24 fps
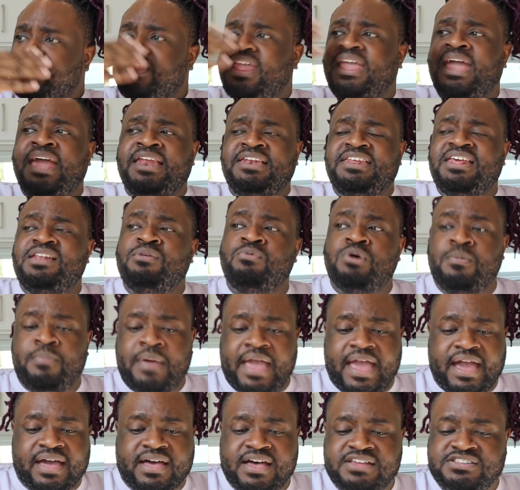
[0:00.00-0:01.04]
and dealing with
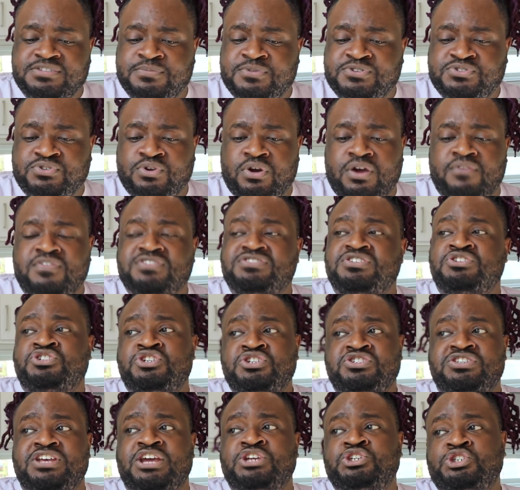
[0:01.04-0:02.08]
bad customer service. And she
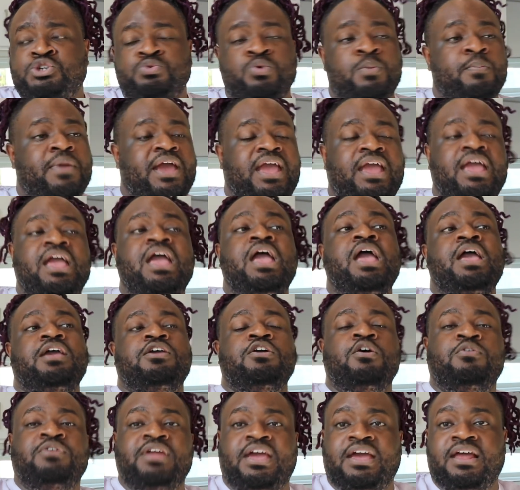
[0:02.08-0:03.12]
said she would make
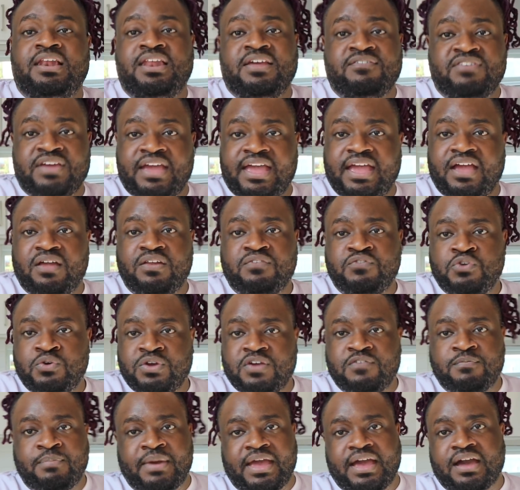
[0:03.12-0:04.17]
your day a living hell if you
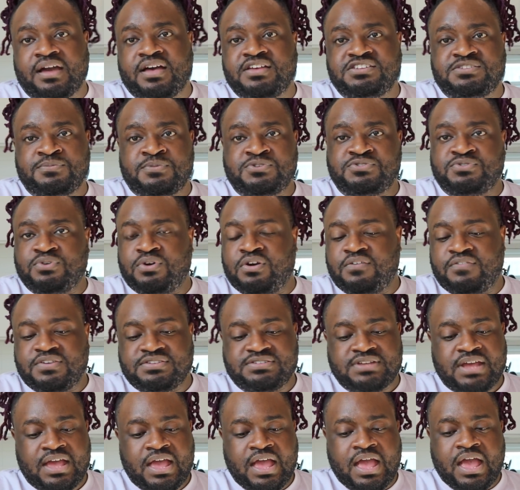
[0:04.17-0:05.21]
give bad customer
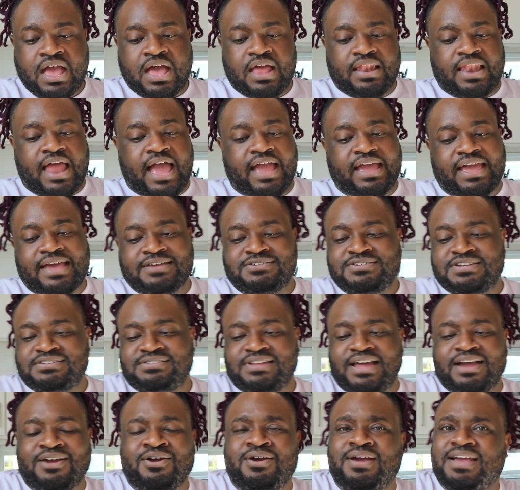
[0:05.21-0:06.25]
service. Like, it's just,
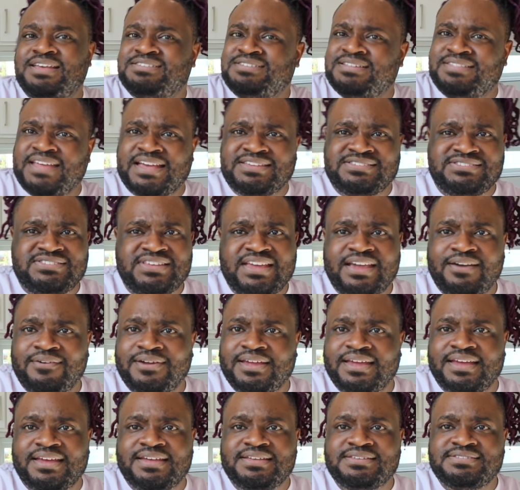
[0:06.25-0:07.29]
like, girl, is it that
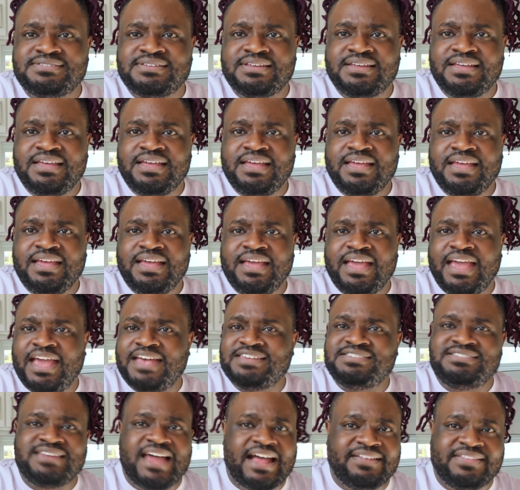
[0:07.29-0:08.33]
serious?
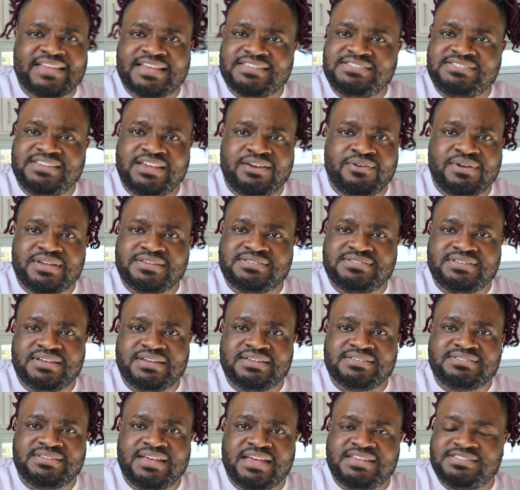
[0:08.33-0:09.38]
It's not that serious,
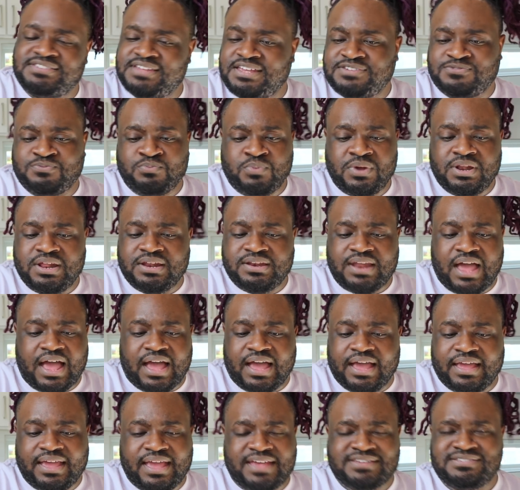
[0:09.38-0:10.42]
sis. It's really
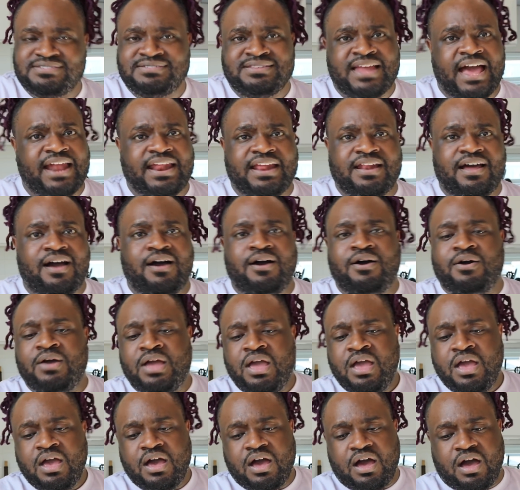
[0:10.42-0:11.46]
not. It's not at all.
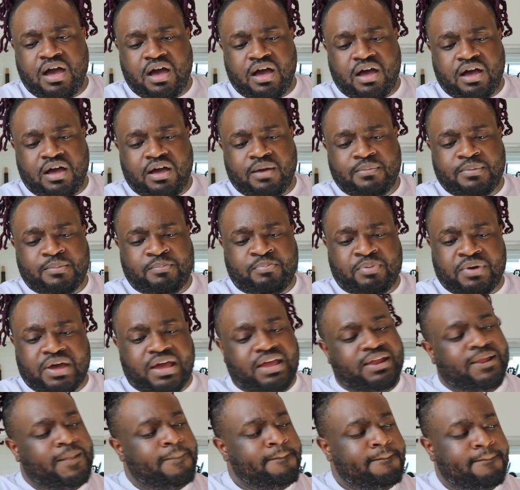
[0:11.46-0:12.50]
But